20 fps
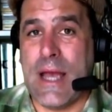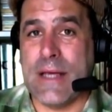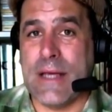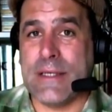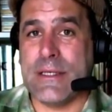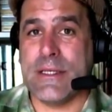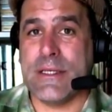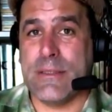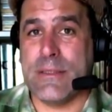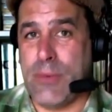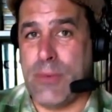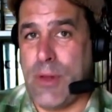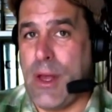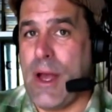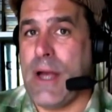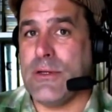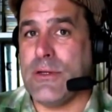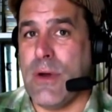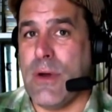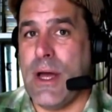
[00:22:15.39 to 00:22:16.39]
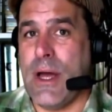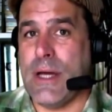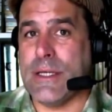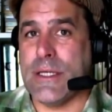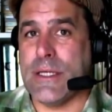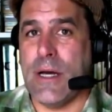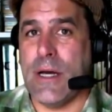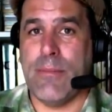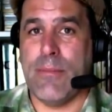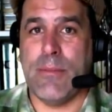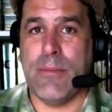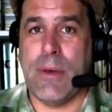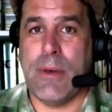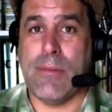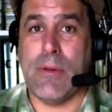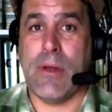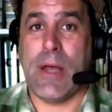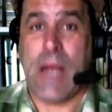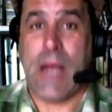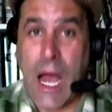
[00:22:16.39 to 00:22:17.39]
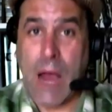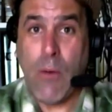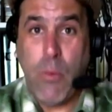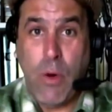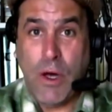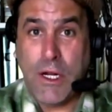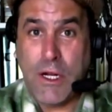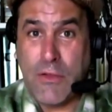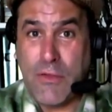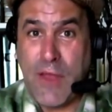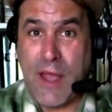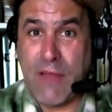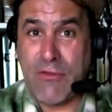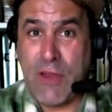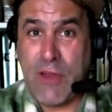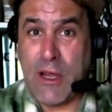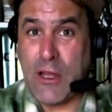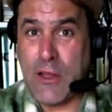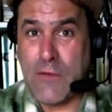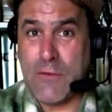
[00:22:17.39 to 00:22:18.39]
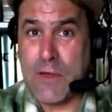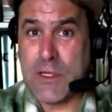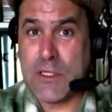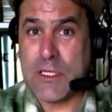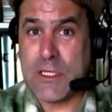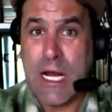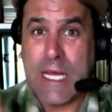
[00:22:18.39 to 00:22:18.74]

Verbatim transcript: as the supply dries up and people are like, I wanted that television.